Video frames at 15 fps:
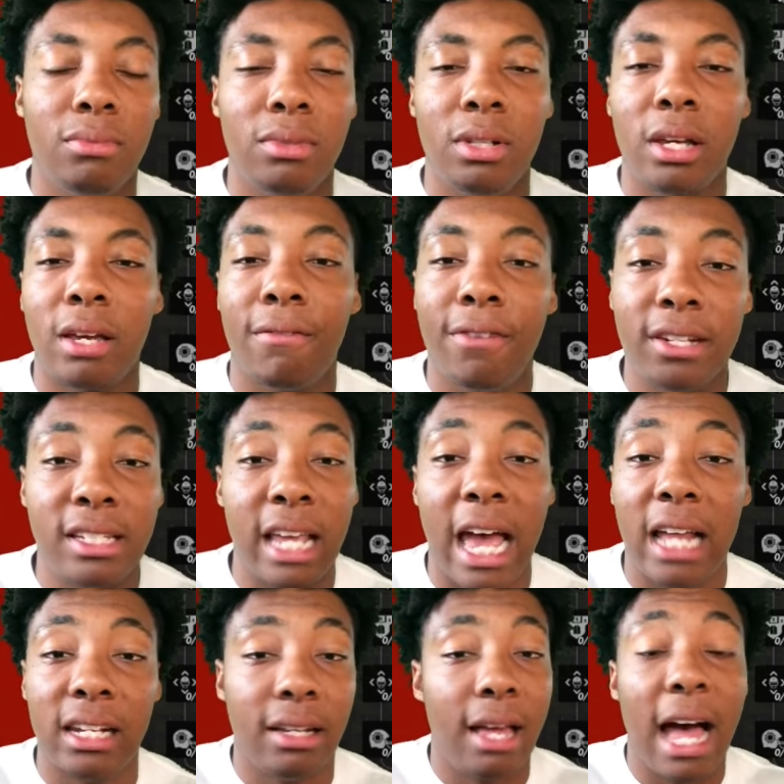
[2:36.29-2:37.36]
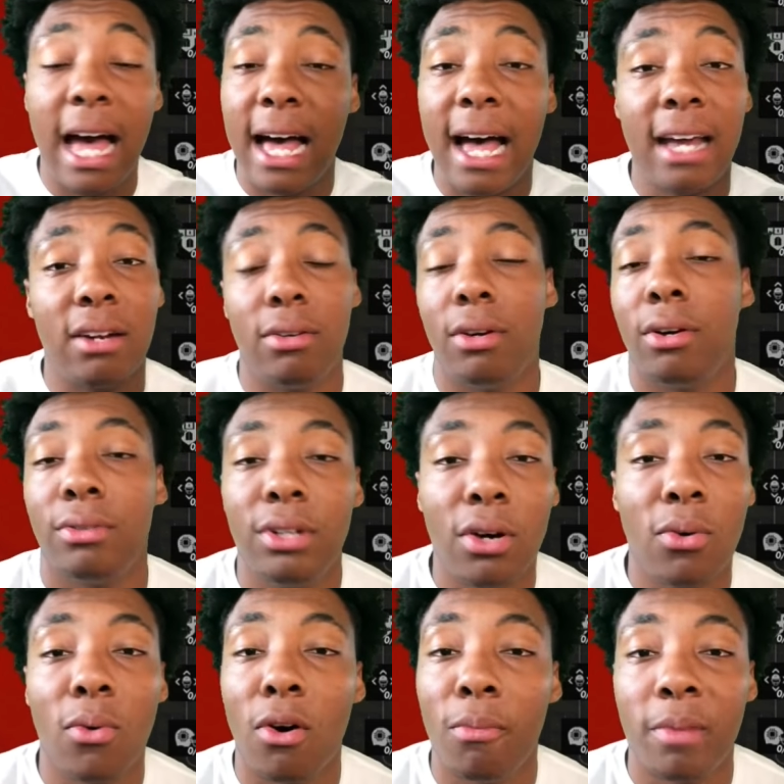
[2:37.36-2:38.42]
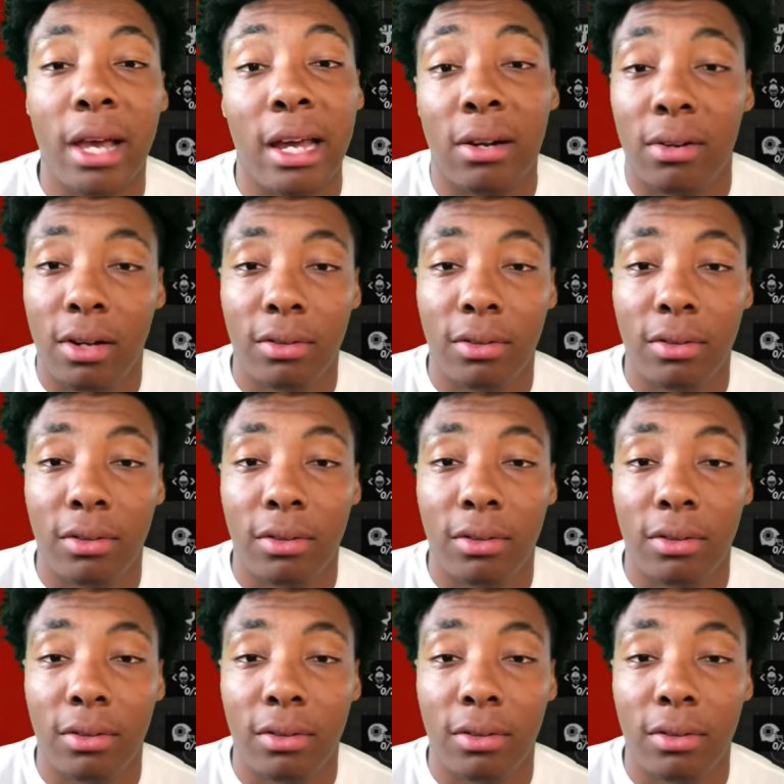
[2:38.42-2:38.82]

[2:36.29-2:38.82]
looking for talent. I don't know, don't quote me, I don't know.